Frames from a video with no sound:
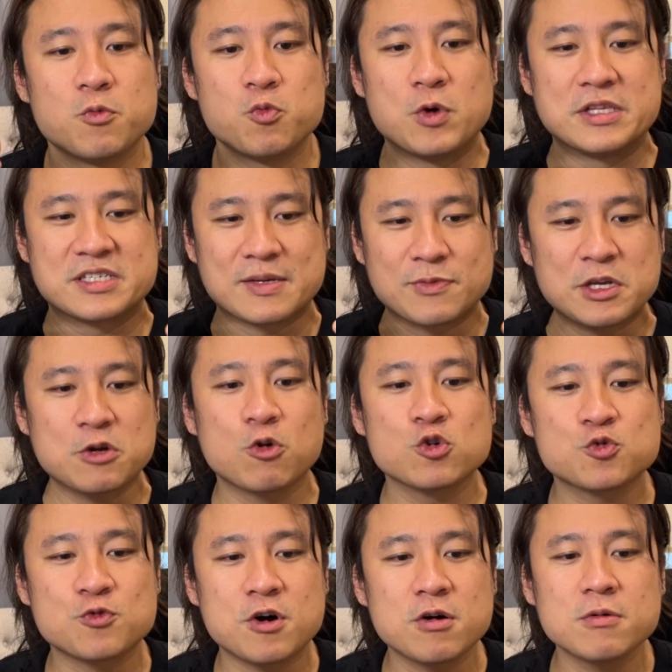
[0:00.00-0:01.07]
when something
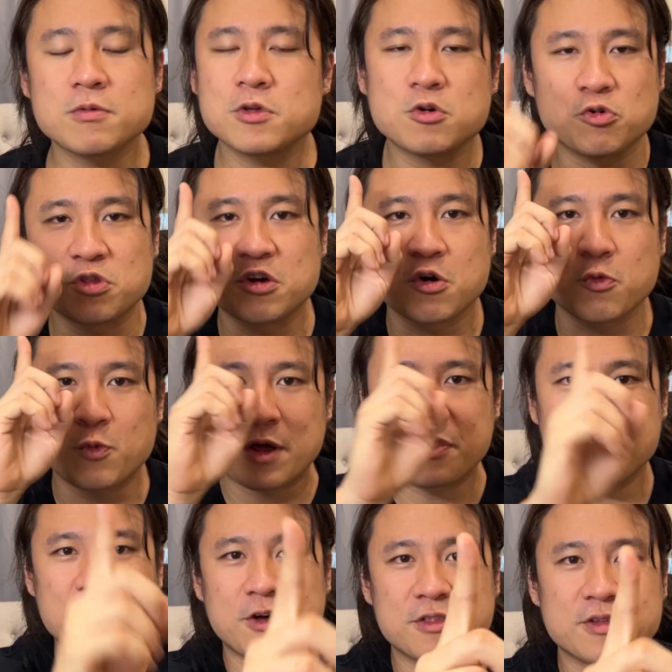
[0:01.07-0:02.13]
goes wrong, you only got one
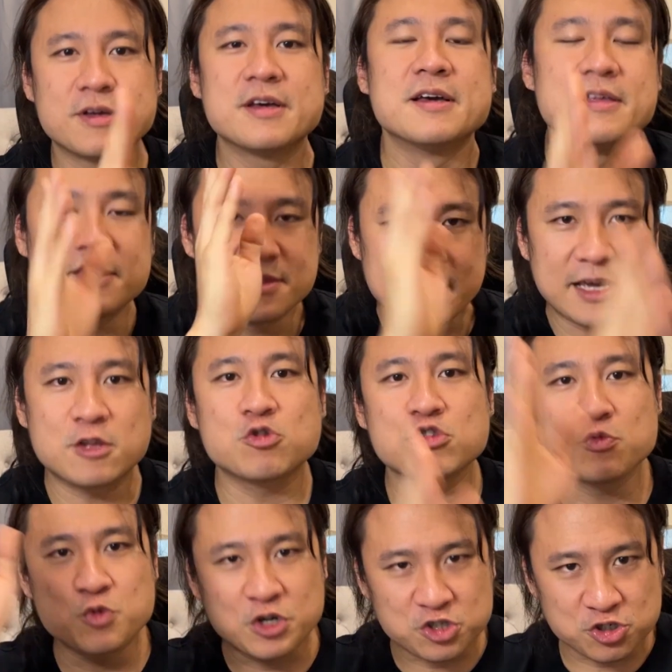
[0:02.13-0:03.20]
thought. Take it to the
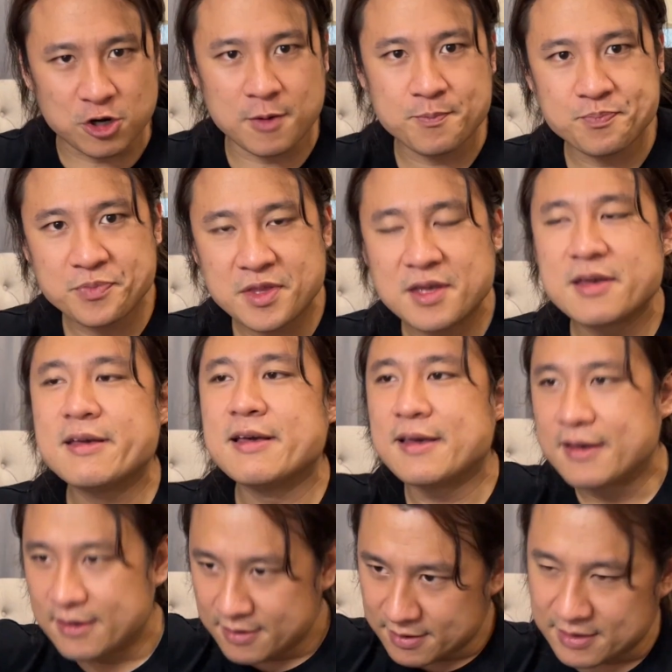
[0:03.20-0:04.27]
workshop,
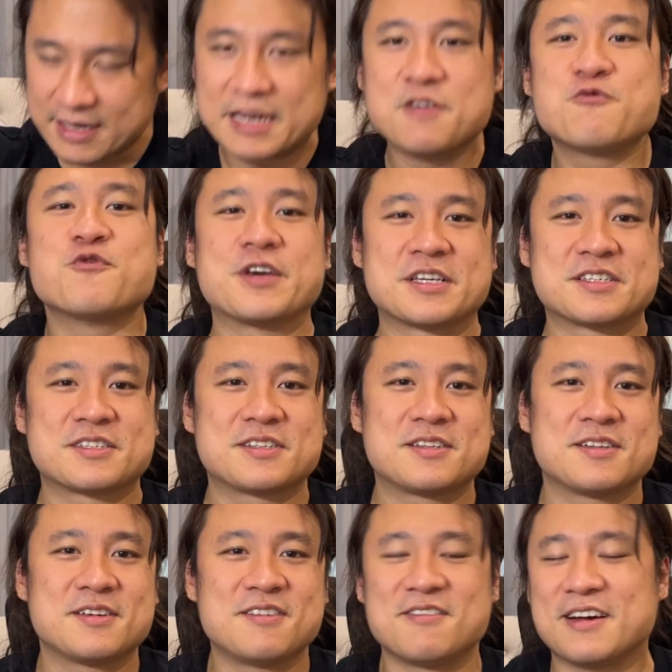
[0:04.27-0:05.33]
get it fixed,
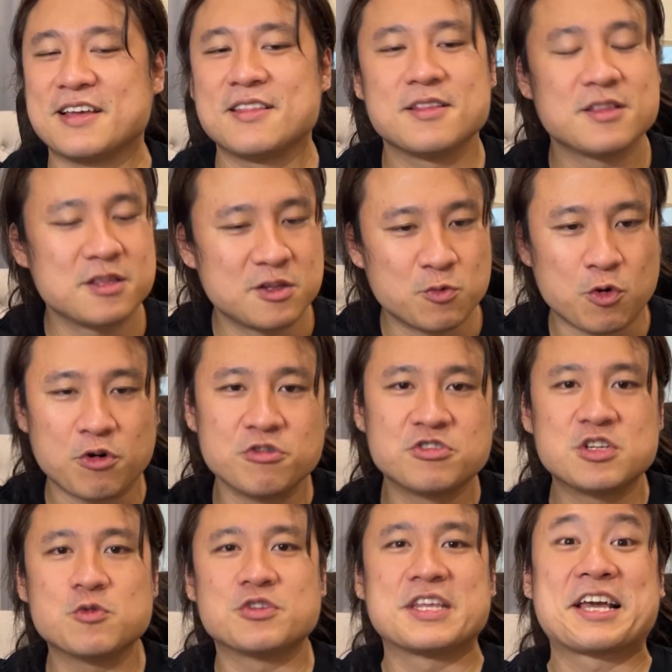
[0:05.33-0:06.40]
right? The
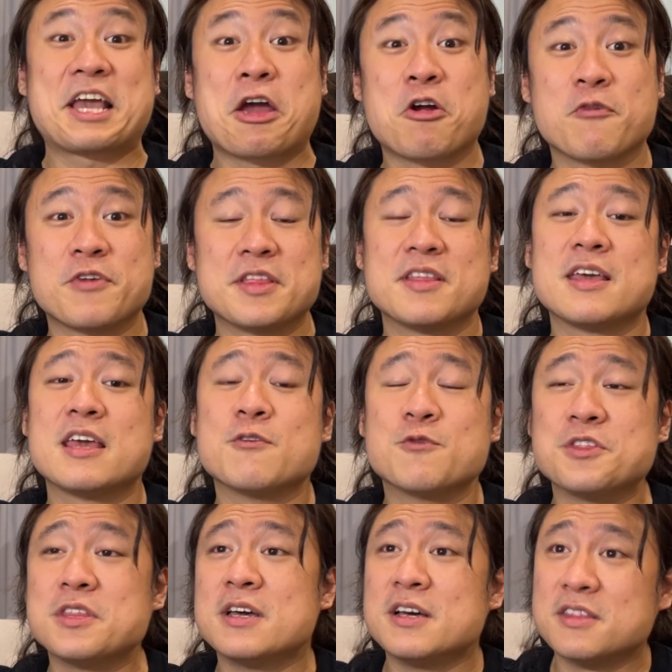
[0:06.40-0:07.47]
warranty will take care of it.
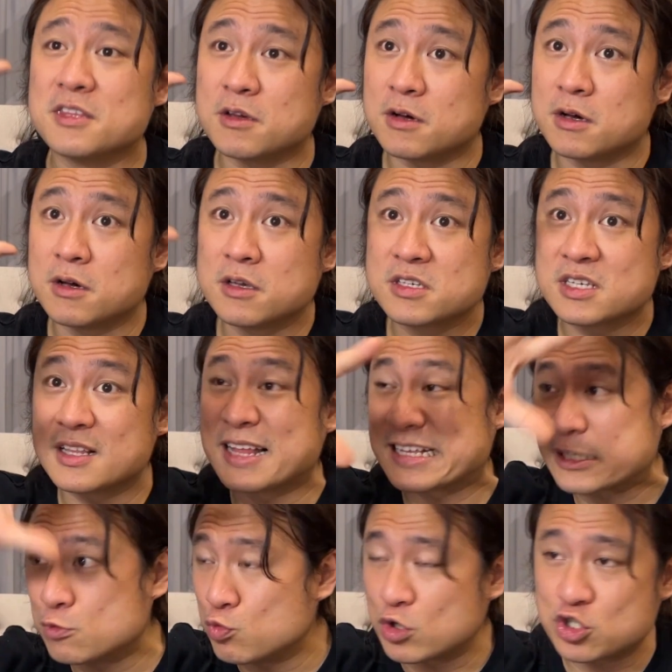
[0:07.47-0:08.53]
Even the
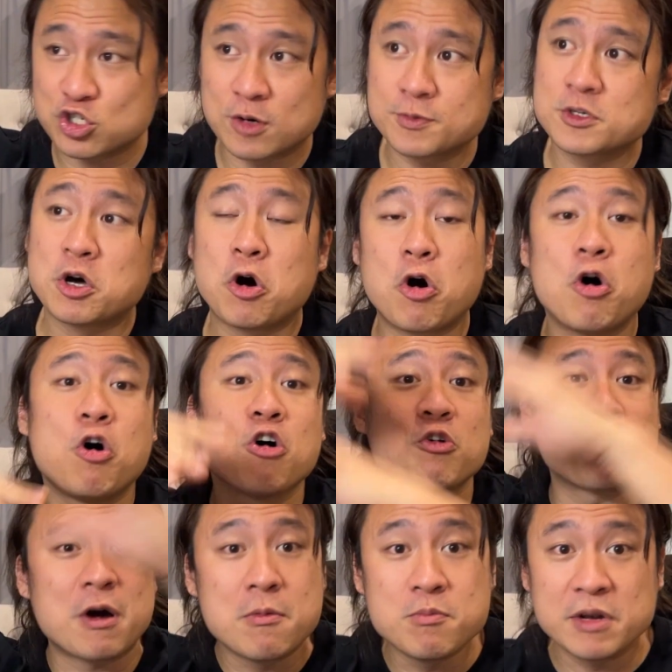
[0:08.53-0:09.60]
selected workshops all
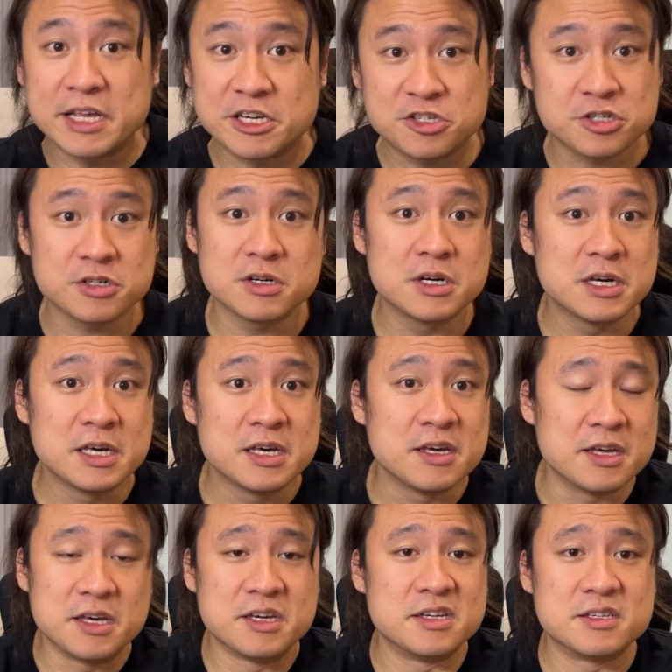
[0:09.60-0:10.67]
around Malaysia
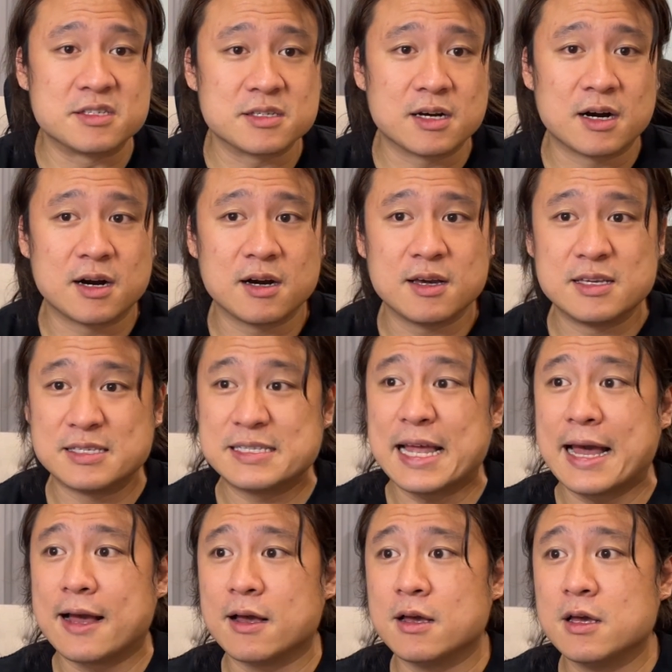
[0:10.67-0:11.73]
is
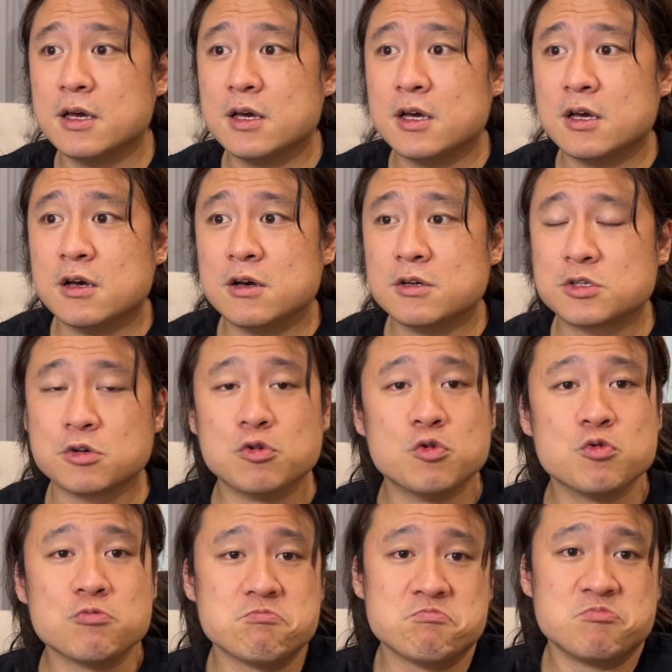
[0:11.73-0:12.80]
there.
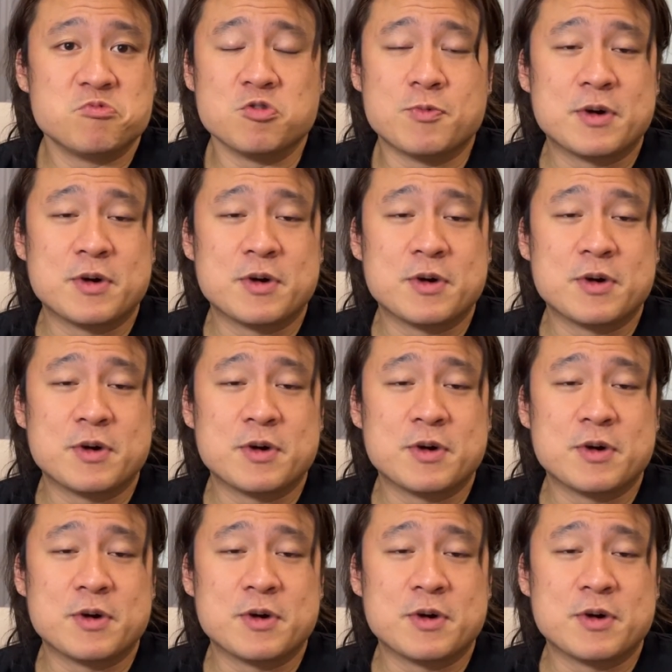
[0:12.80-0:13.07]
So no